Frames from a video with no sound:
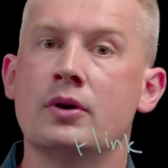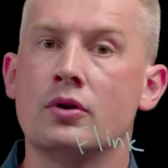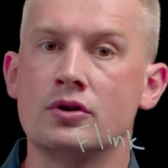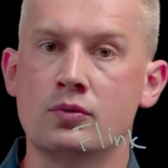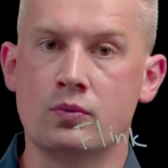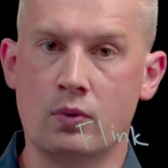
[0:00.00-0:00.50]

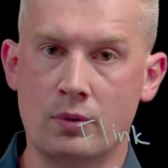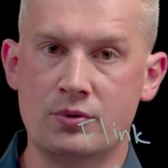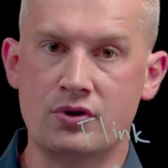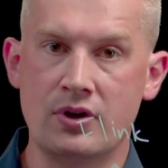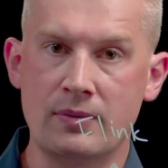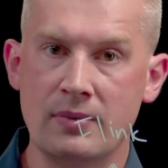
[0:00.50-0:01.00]
because
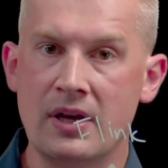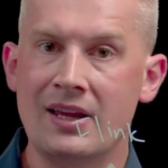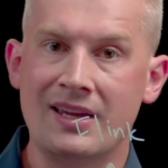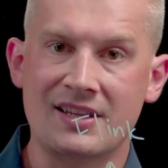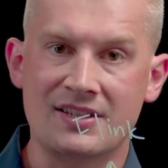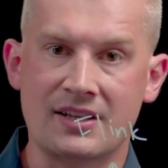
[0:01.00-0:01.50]
WarpStream
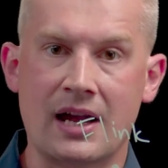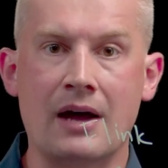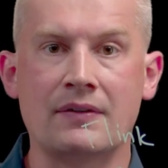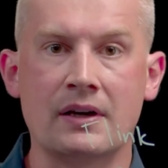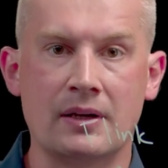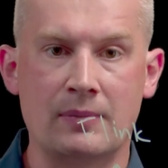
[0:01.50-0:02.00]
is a
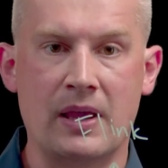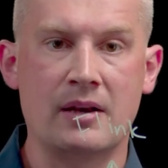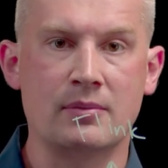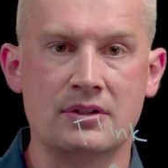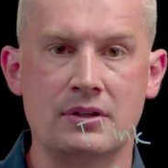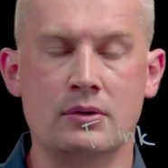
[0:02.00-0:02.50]
Kafka
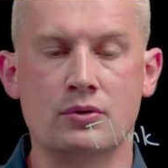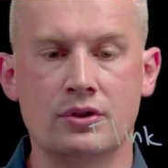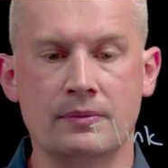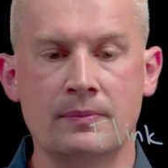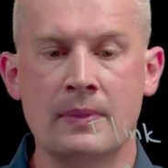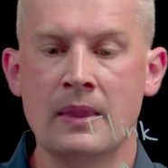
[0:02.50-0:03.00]
compatible solution.